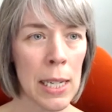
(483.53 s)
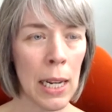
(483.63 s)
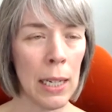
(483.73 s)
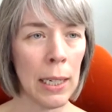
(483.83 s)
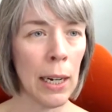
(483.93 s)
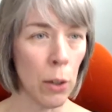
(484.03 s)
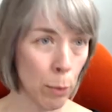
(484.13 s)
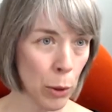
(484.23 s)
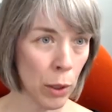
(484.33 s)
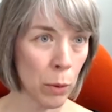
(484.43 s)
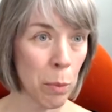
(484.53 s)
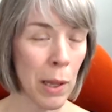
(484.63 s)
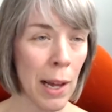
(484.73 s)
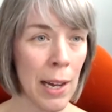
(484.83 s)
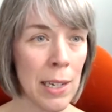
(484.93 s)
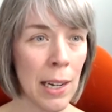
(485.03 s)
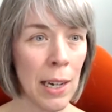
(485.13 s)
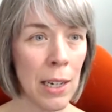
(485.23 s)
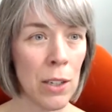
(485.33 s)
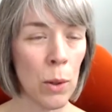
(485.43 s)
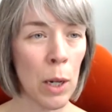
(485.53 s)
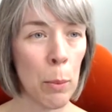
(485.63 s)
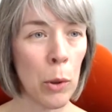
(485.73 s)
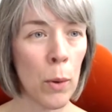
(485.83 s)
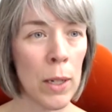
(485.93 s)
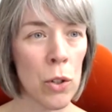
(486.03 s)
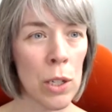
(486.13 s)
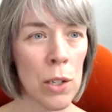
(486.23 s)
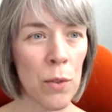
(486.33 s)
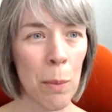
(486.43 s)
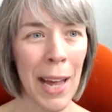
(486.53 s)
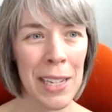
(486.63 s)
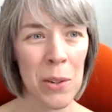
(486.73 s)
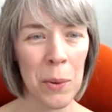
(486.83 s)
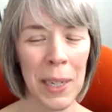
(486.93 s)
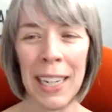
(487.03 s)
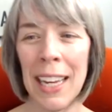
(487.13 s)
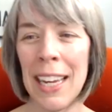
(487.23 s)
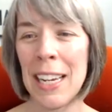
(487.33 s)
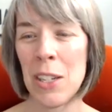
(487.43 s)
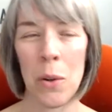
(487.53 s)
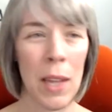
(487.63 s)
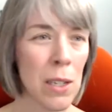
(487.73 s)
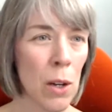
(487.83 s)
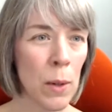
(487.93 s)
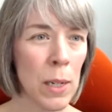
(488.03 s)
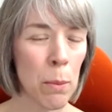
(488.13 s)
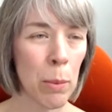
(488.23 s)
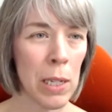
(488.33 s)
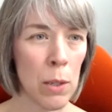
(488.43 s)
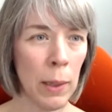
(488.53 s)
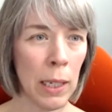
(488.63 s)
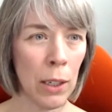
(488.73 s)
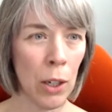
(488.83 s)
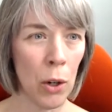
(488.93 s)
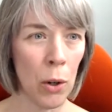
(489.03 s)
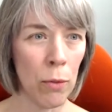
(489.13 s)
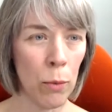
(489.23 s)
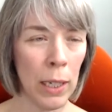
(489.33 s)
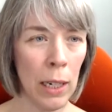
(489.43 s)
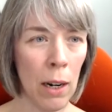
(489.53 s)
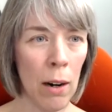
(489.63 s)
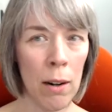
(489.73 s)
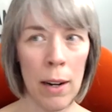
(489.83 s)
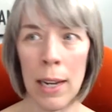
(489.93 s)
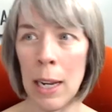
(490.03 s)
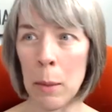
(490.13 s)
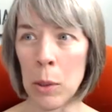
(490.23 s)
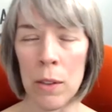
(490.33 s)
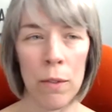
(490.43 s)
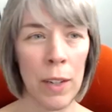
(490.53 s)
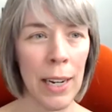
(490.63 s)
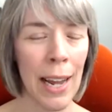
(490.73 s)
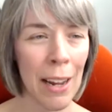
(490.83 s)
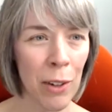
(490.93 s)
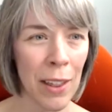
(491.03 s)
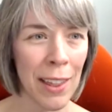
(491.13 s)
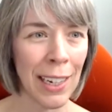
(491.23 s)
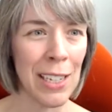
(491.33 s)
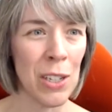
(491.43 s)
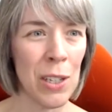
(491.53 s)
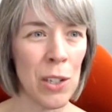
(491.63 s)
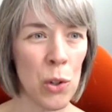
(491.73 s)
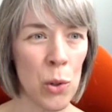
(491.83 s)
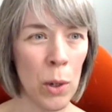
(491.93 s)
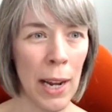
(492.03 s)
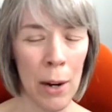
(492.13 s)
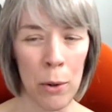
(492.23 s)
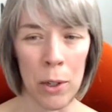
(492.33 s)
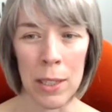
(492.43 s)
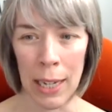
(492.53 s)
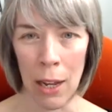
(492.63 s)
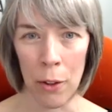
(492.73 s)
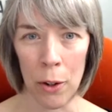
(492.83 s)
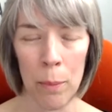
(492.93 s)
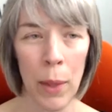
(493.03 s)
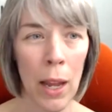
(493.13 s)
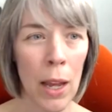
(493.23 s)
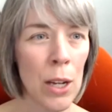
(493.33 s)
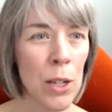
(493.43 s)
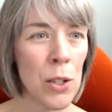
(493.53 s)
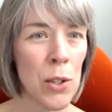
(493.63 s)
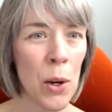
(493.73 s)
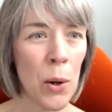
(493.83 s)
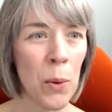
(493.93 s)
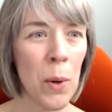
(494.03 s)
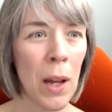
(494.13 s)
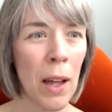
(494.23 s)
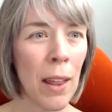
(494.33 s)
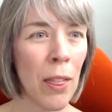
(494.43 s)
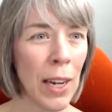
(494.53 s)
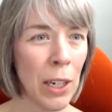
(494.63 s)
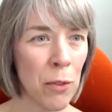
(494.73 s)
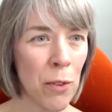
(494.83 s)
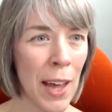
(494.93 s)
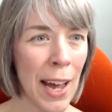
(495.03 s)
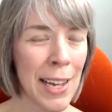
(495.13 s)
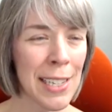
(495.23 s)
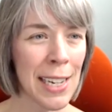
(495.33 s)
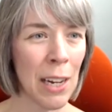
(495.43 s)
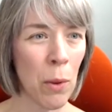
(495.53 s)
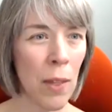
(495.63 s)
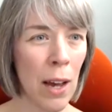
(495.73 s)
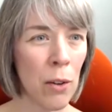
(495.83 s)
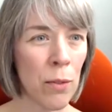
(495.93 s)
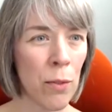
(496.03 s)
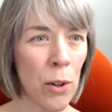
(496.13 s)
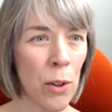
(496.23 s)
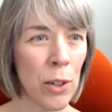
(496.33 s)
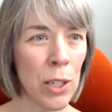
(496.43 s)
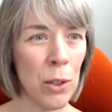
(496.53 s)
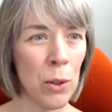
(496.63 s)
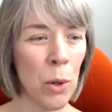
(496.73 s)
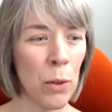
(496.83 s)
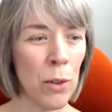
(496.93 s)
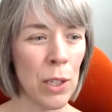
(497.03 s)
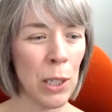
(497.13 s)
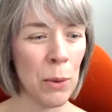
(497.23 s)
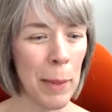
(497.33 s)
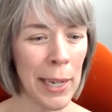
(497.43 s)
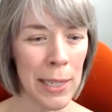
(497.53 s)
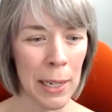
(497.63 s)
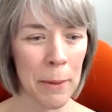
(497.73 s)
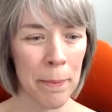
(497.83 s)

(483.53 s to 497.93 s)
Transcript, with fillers: And Karen Bjork replied uh, to a couple questions from last week. So that's always a place we can go if we are unable to fit everything into this short hour together. So thank you for that. And without further ado, over to you, Amanda.